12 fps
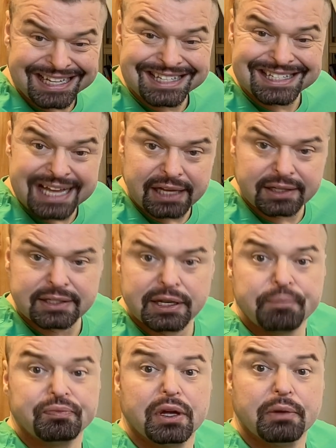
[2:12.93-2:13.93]
in sales
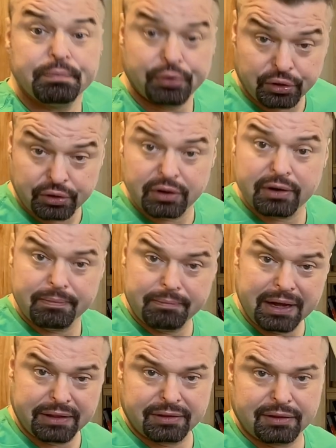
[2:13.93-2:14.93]
per
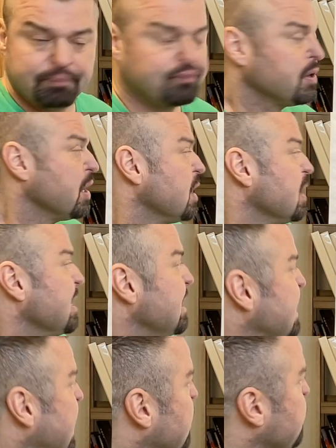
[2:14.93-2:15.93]
month.
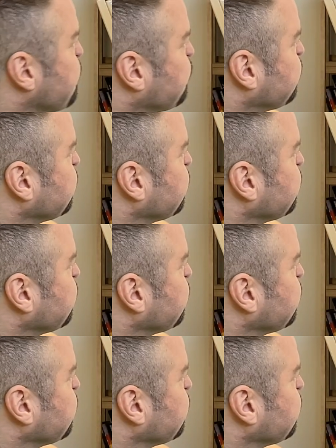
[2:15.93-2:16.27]
Now,